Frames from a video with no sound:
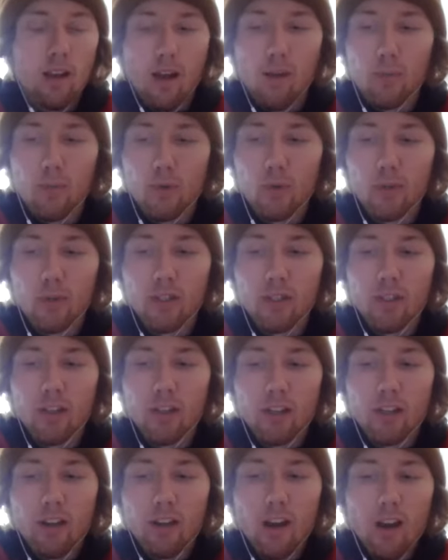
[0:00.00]
I'm doing
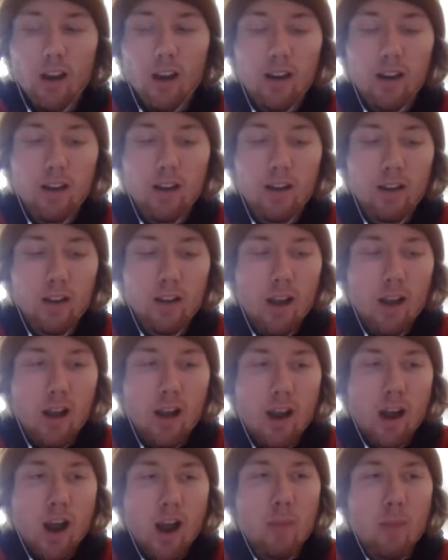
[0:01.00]
good. I
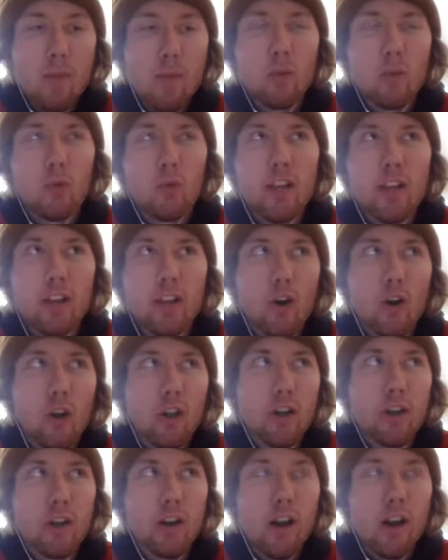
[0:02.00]
remember reading
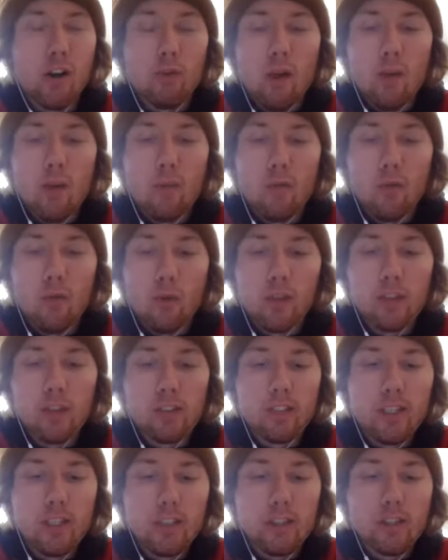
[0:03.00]
earlier, kind of right before the
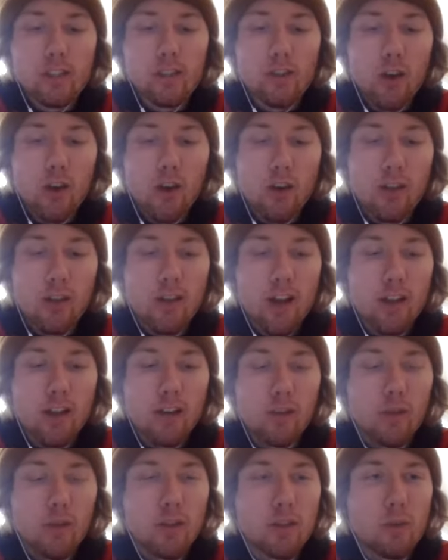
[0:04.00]
season started, that
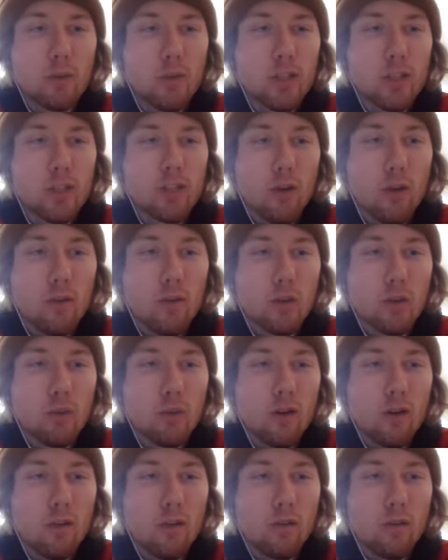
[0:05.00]
you had switched over
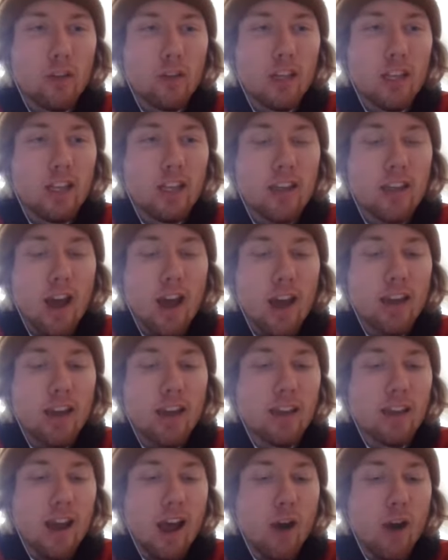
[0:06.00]
to a vegan
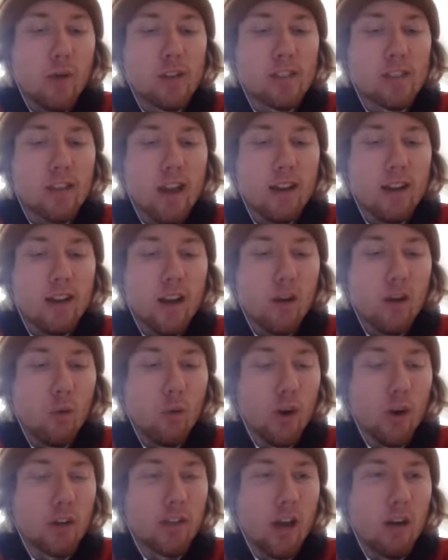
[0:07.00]
diet. How has that kind of
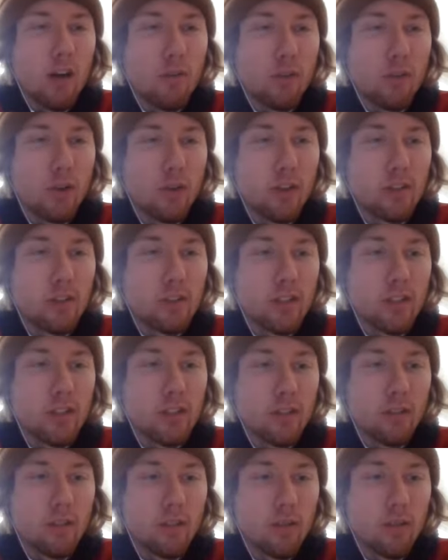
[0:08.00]
worked out for you this
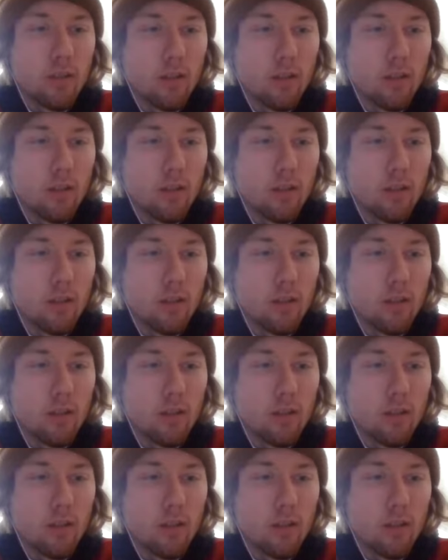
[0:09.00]
season?